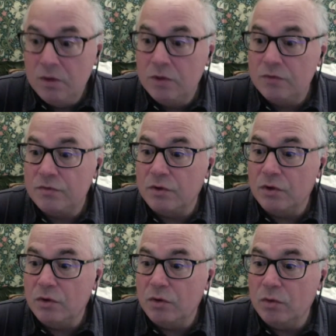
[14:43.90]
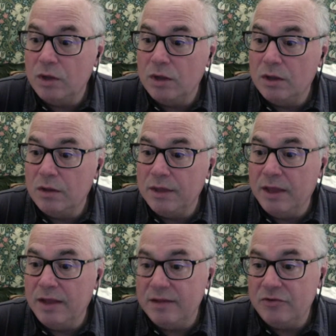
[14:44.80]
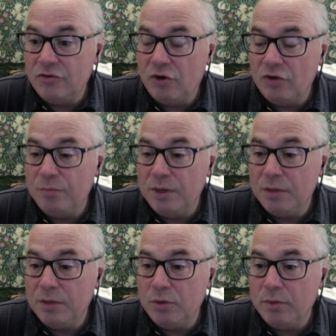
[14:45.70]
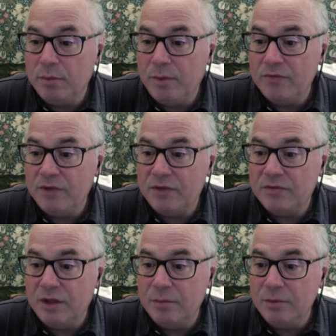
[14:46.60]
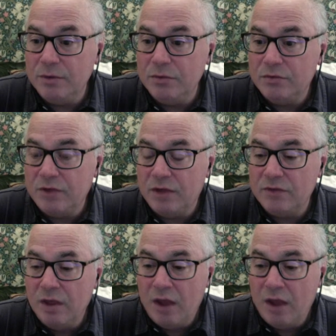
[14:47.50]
So uh, yeah, they charge big premium, as SW says.